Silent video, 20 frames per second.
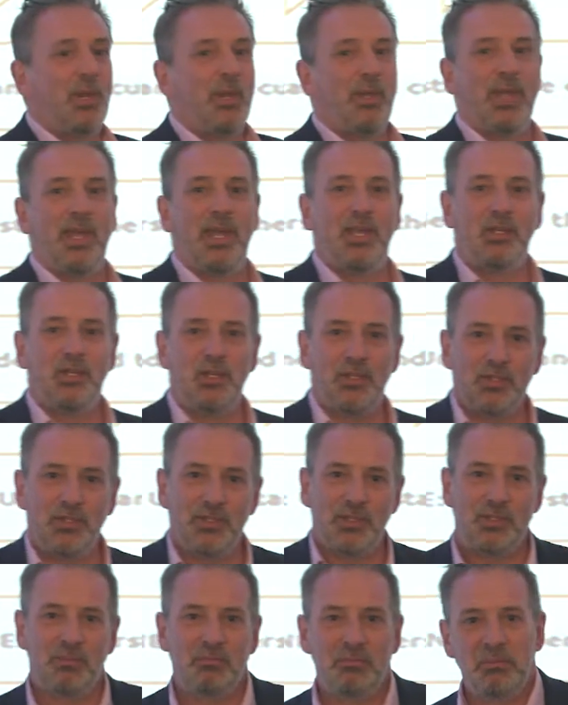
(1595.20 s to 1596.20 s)

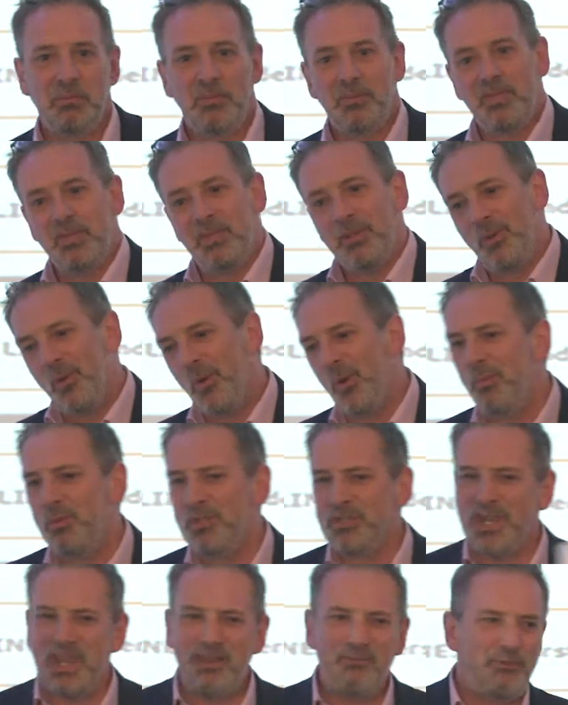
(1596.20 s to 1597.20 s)
locations.
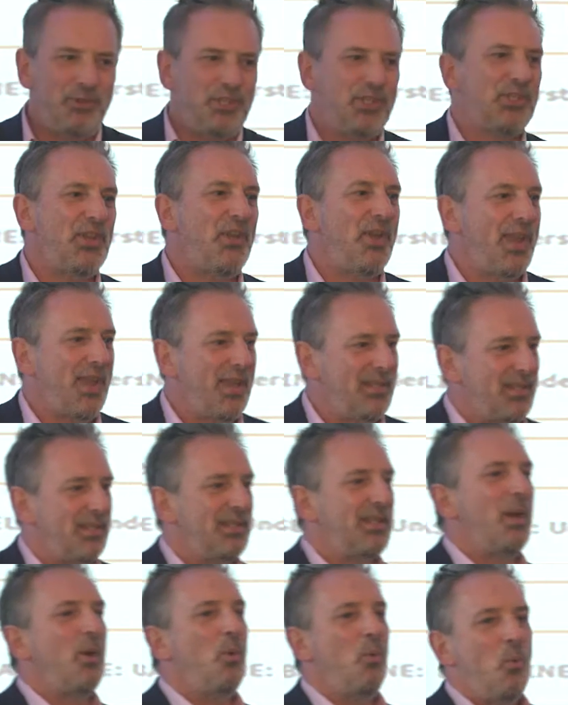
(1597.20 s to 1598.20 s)
Almost every site has
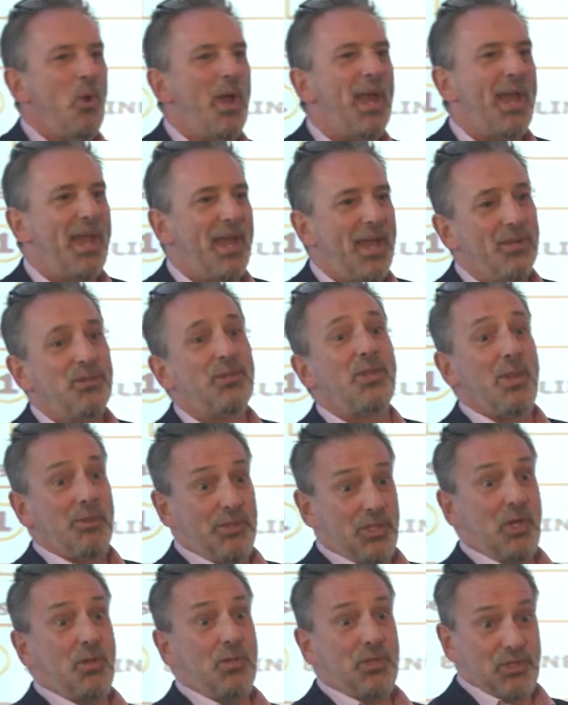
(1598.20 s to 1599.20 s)
its own warehouse,
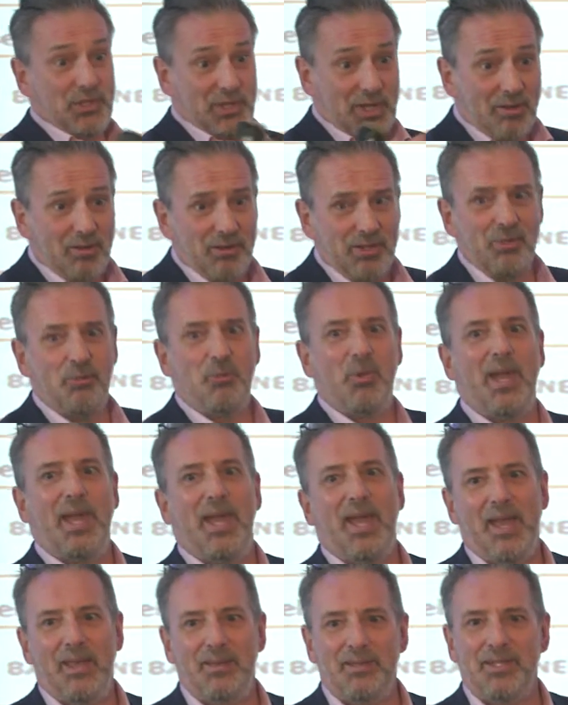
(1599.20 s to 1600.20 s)
its own series of
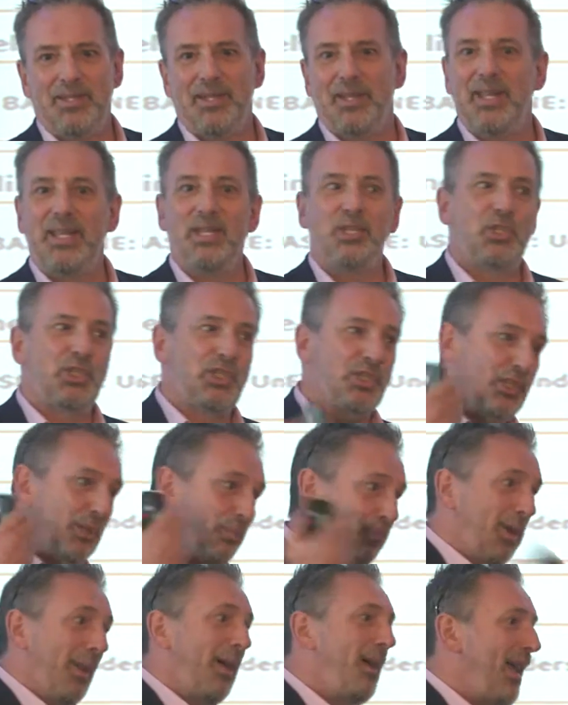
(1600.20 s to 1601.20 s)
warehouses, and each
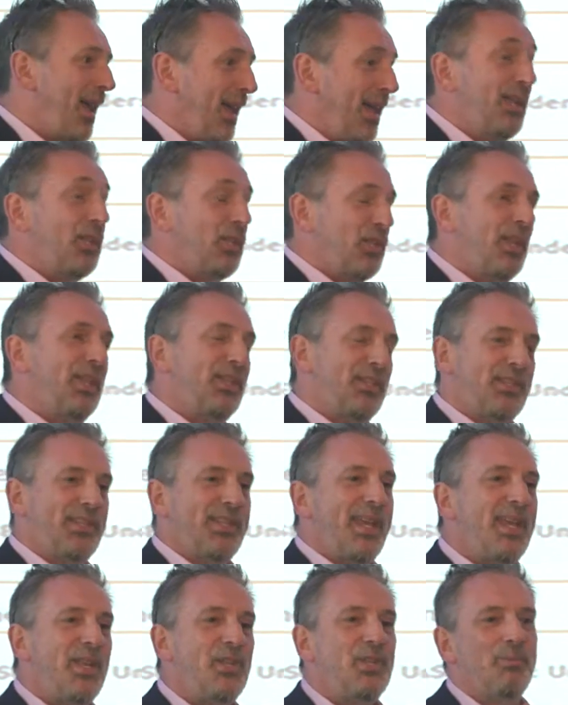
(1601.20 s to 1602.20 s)
supplier, each
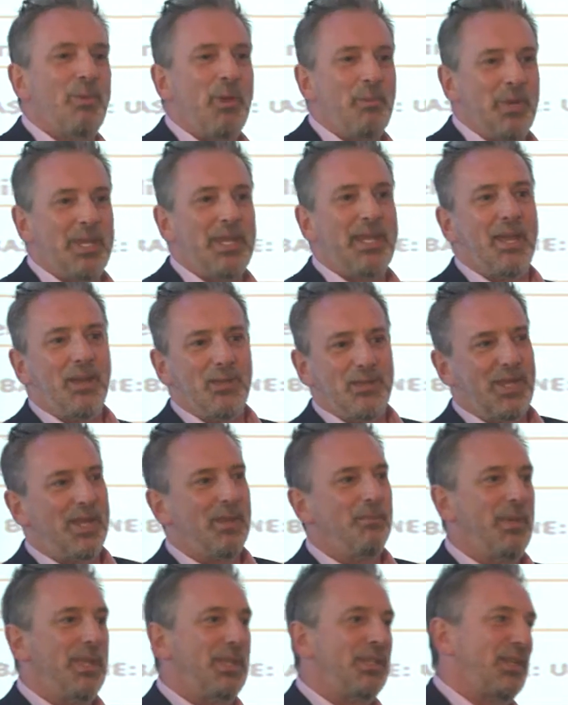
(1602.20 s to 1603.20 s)
salesman, when he goes out
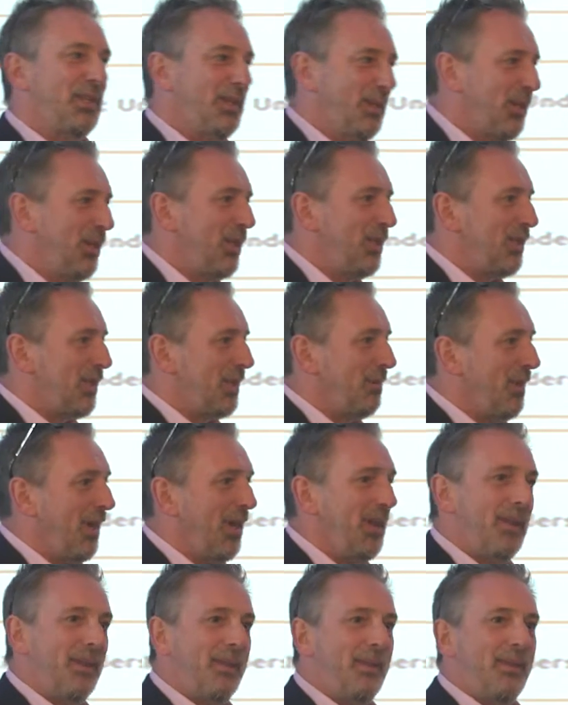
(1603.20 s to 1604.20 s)
and meets a new customer,